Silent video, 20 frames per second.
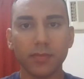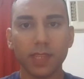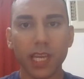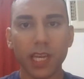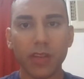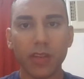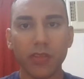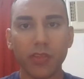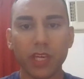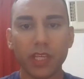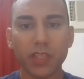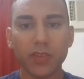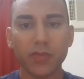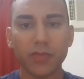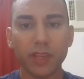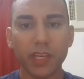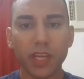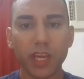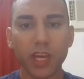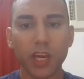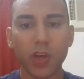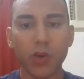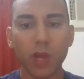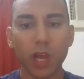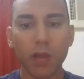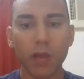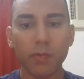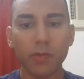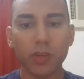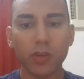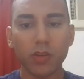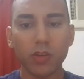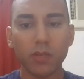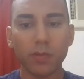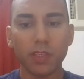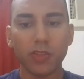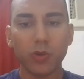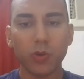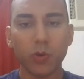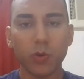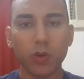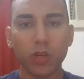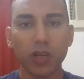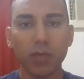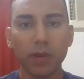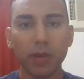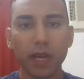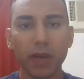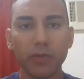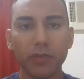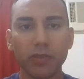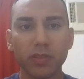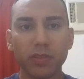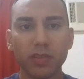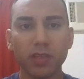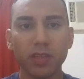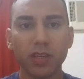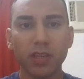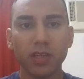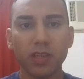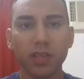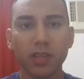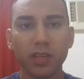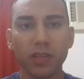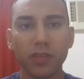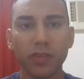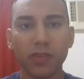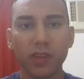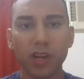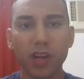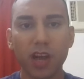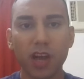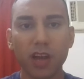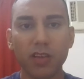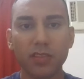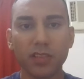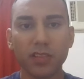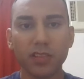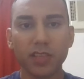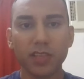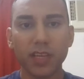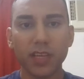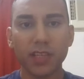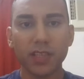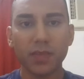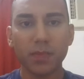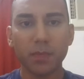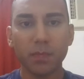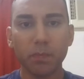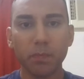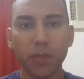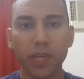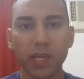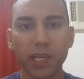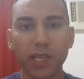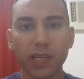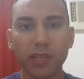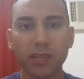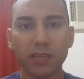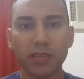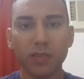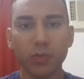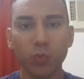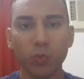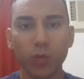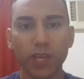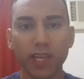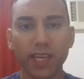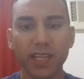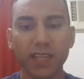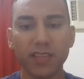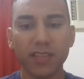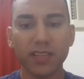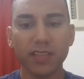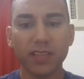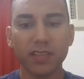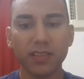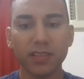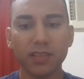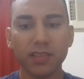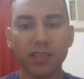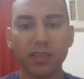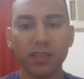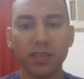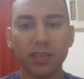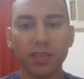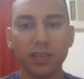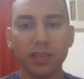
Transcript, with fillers: In this video, I'm going to be talking about the narcissist's biggest weaknesses.